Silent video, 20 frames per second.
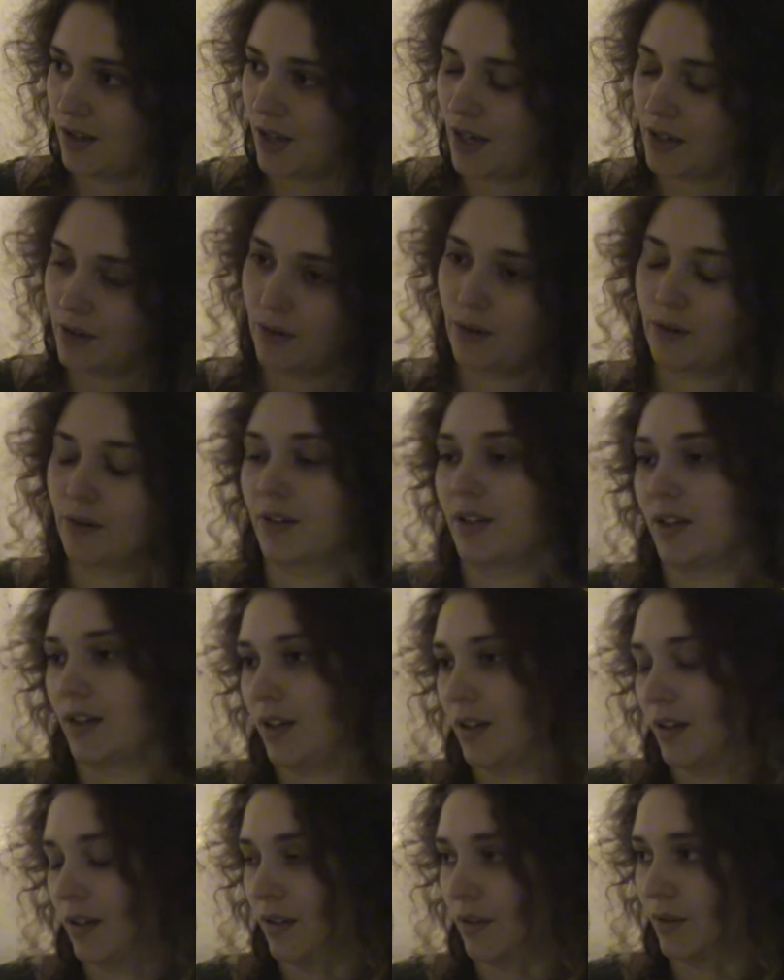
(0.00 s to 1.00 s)
and
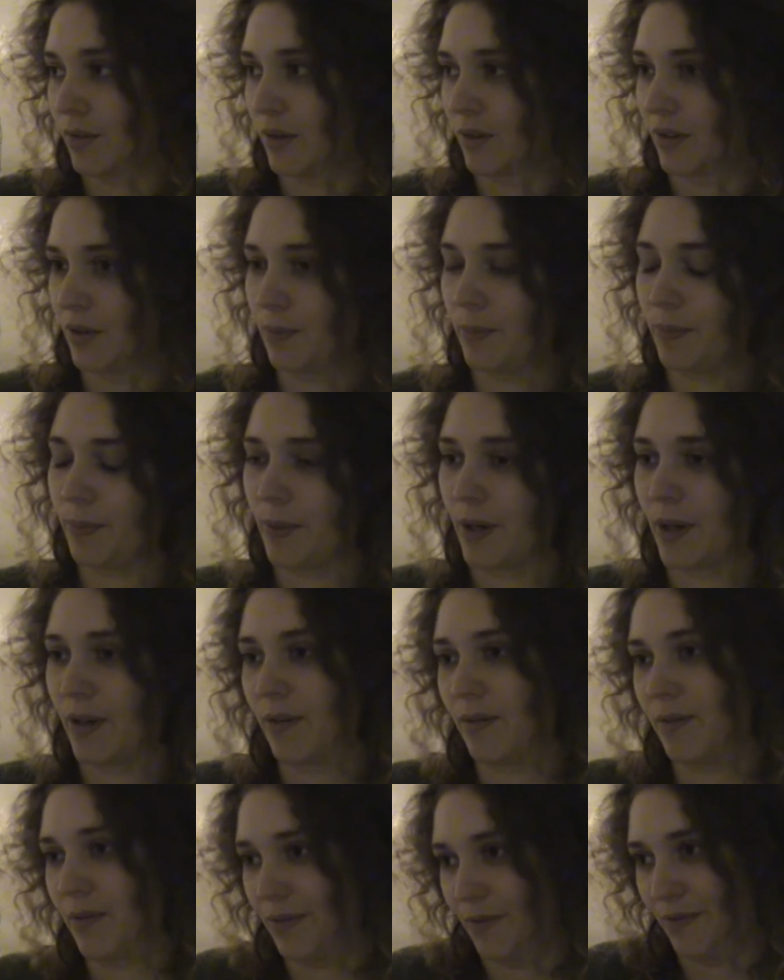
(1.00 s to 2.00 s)
Hockney. I love Hockney,
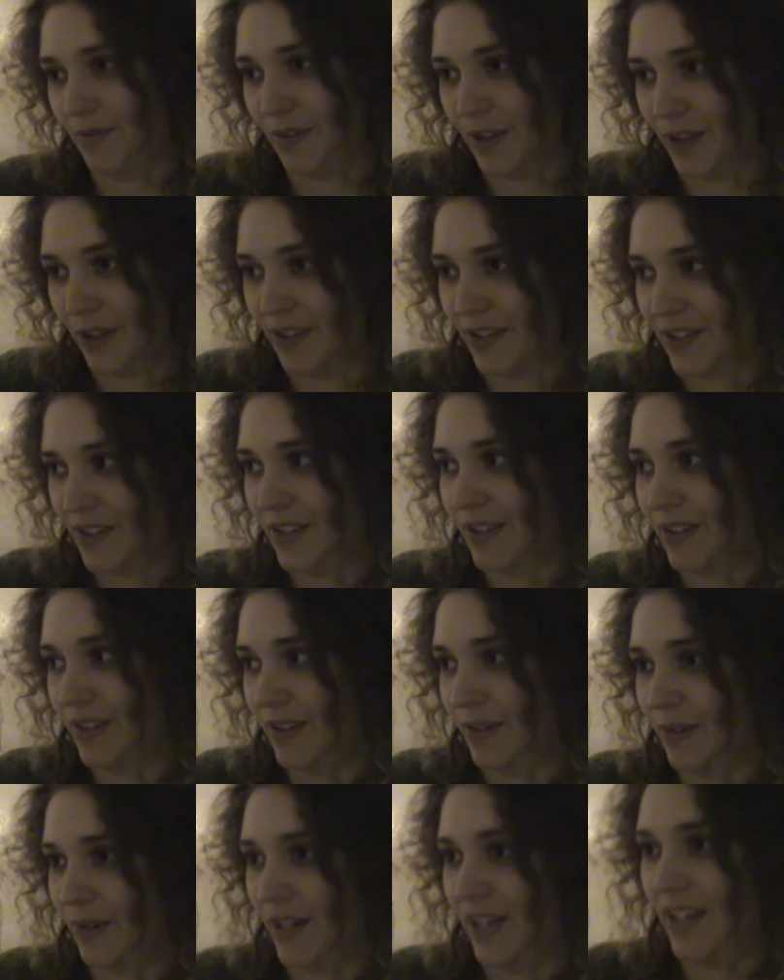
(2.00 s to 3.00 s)
but for those
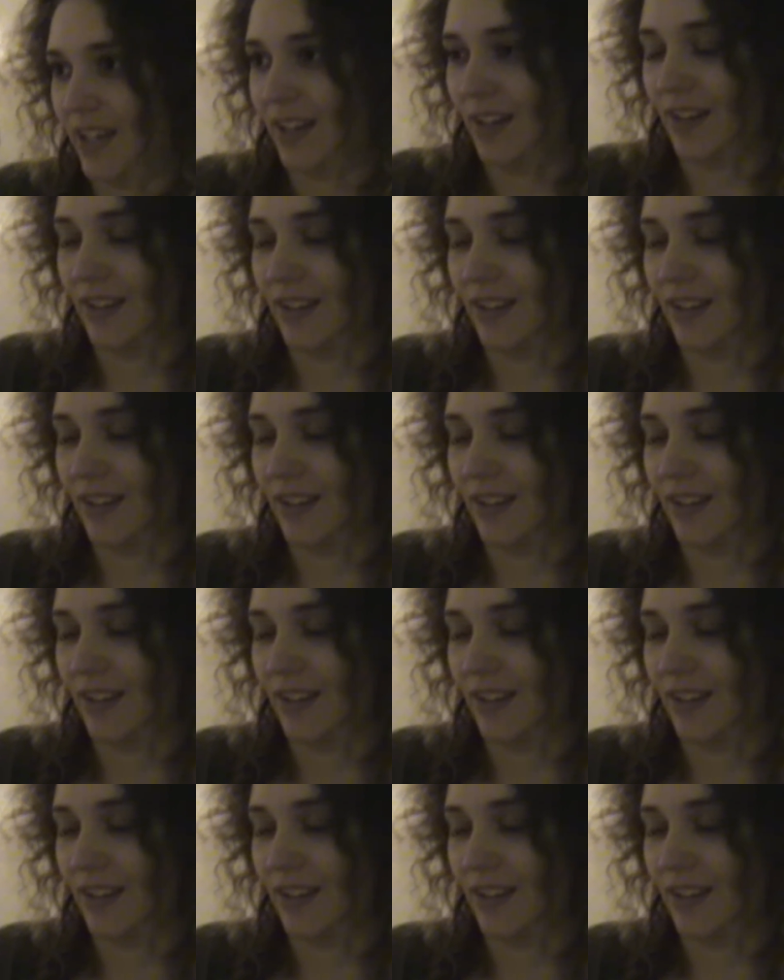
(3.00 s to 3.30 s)
three,